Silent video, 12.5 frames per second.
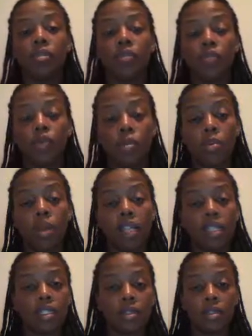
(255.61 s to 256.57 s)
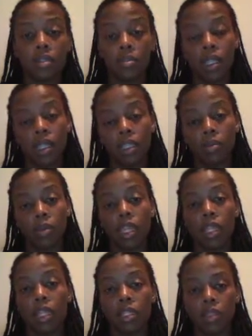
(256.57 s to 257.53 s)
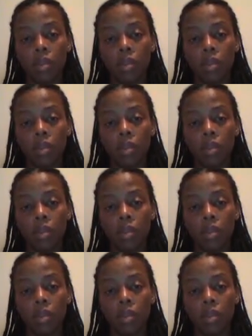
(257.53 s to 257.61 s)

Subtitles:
before practicing something at the beginning.